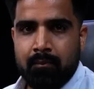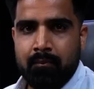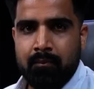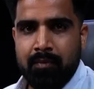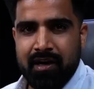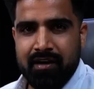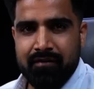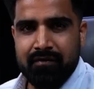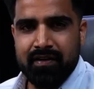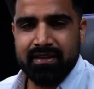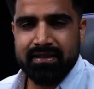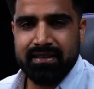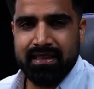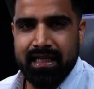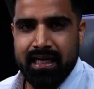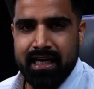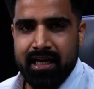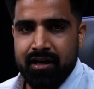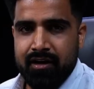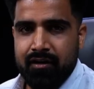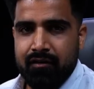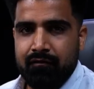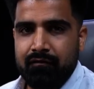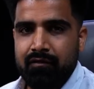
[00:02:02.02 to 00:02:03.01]

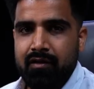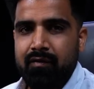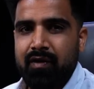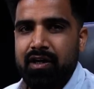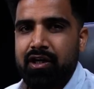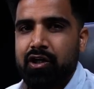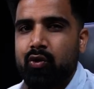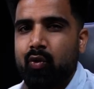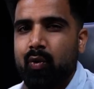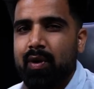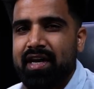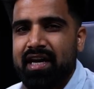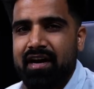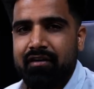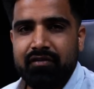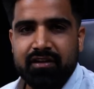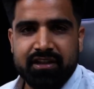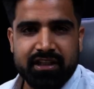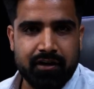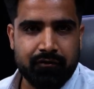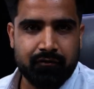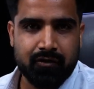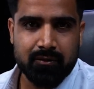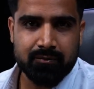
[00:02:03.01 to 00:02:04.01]
Previously, we were doing
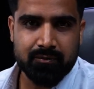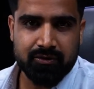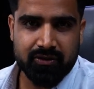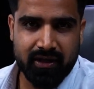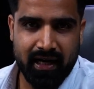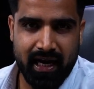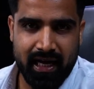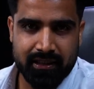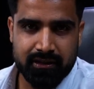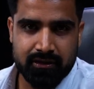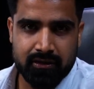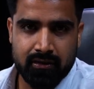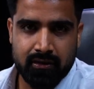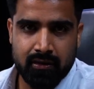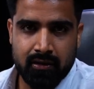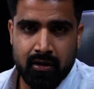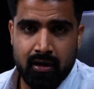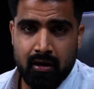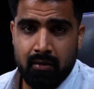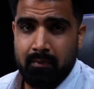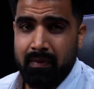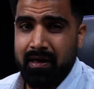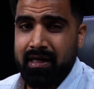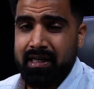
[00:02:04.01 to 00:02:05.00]
everything from scratch,
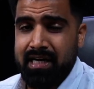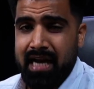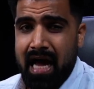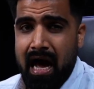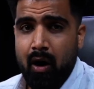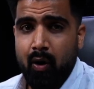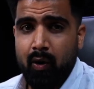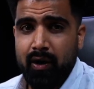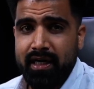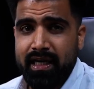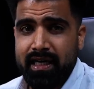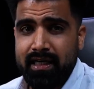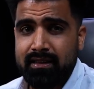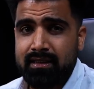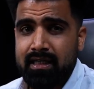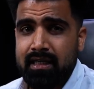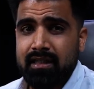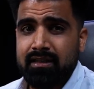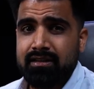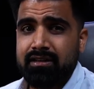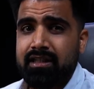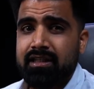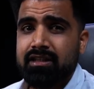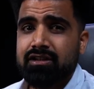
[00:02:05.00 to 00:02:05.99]
but nowadays
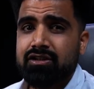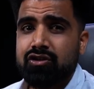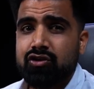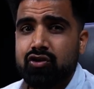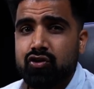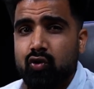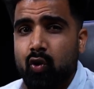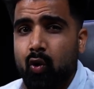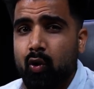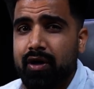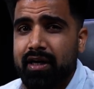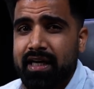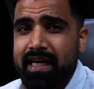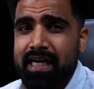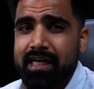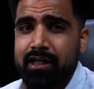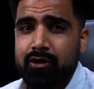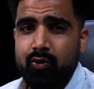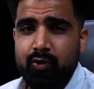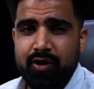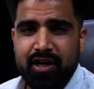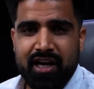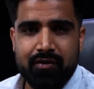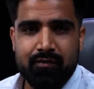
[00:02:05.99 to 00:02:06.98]
there is no need
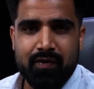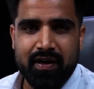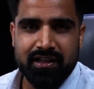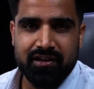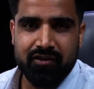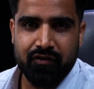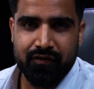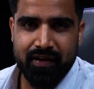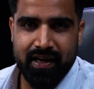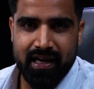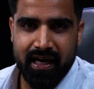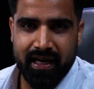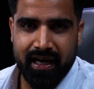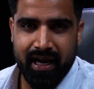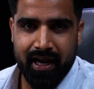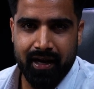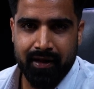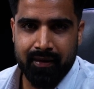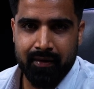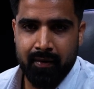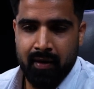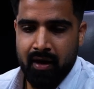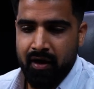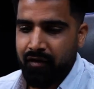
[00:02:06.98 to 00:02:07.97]
to reinvent the wheel again.
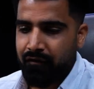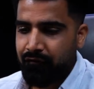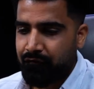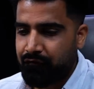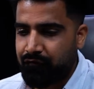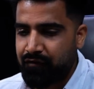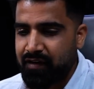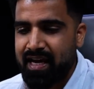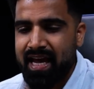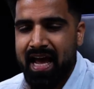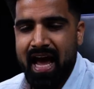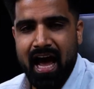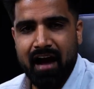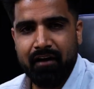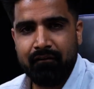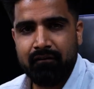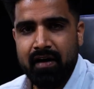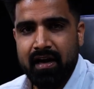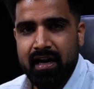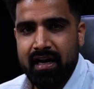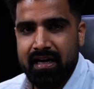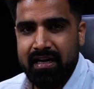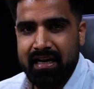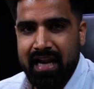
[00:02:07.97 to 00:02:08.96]
We have
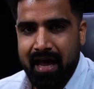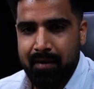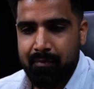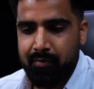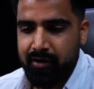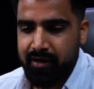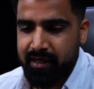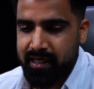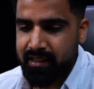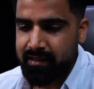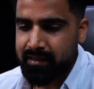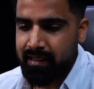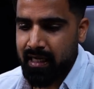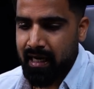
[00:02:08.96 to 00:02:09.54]
libraries